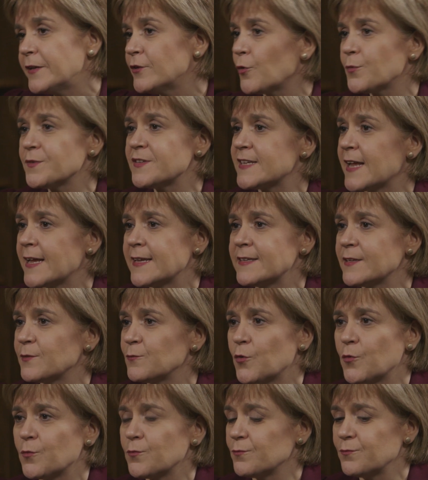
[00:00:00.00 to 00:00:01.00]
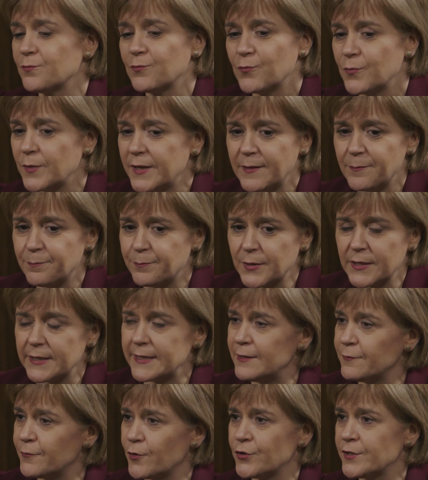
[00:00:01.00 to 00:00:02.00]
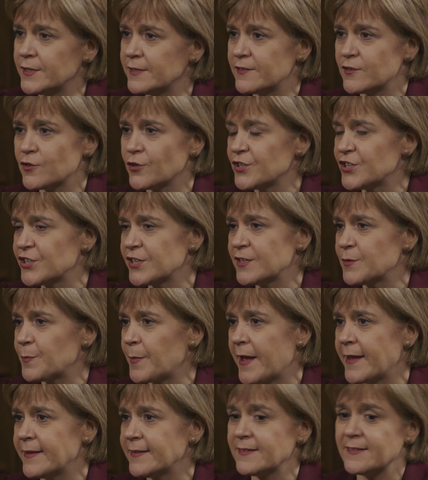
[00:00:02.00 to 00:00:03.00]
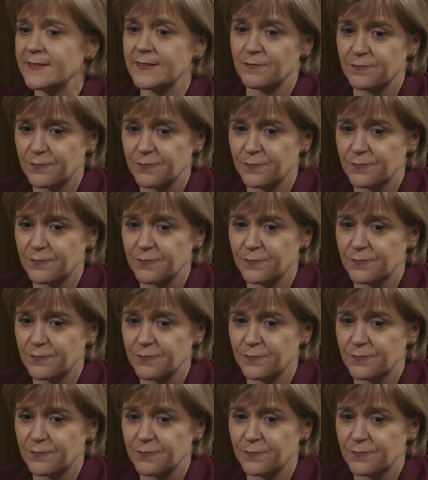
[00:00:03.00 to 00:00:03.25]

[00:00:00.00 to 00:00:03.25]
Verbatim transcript: notwithstanding what we believe on in Scottish independence,